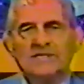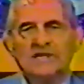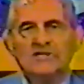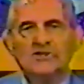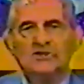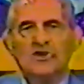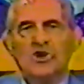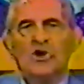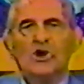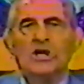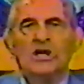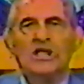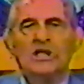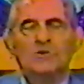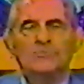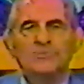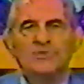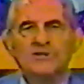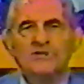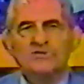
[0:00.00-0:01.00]
that can call
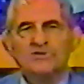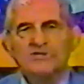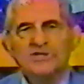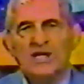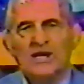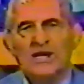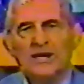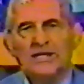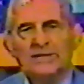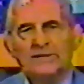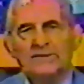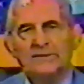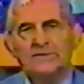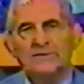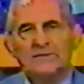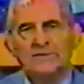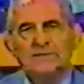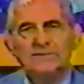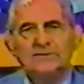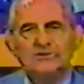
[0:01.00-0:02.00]
help to your side,
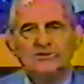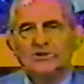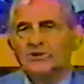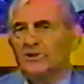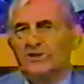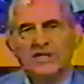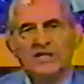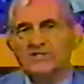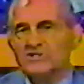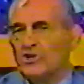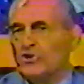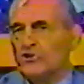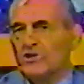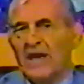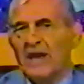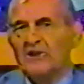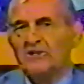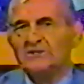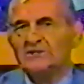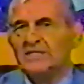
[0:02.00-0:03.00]
sure, there's no
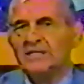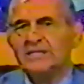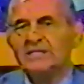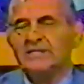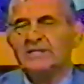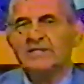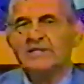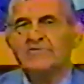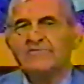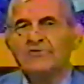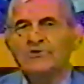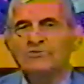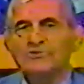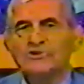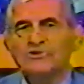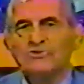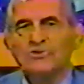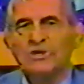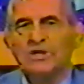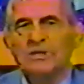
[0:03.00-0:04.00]
guarantee that if
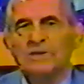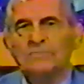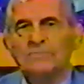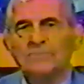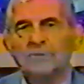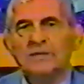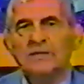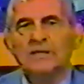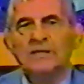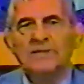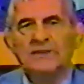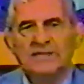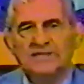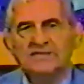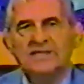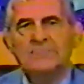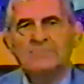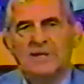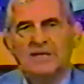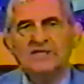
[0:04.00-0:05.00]
you scream
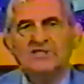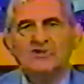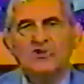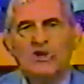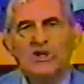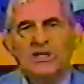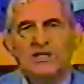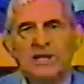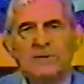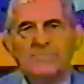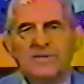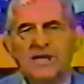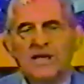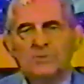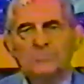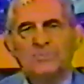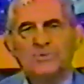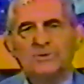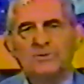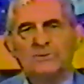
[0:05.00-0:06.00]
that somebody's going to come and
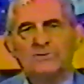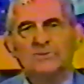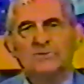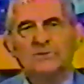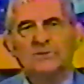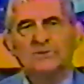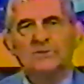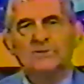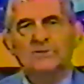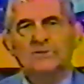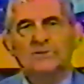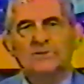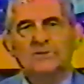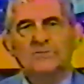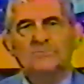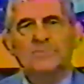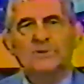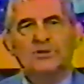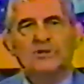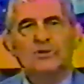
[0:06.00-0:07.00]
help you.
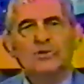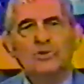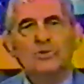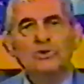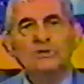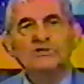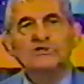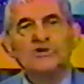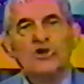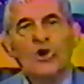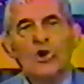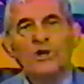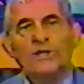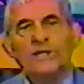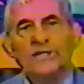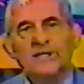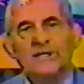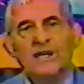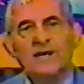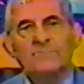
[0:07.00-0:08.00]
But who is
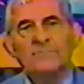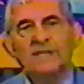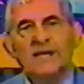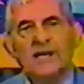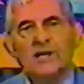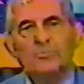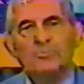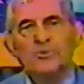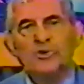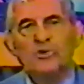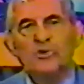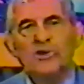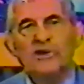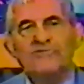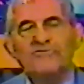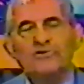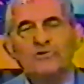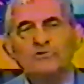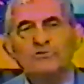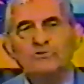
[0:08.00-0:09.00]
going to come and help you
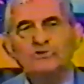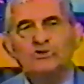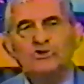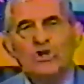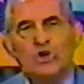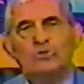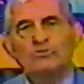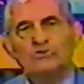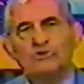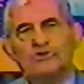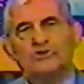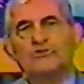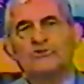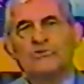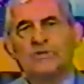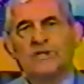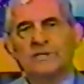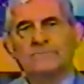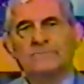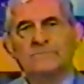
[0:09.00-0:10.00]
if you don't
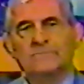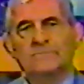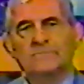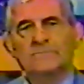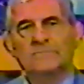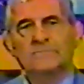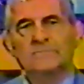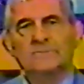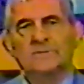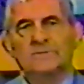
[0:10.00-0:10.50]
scream?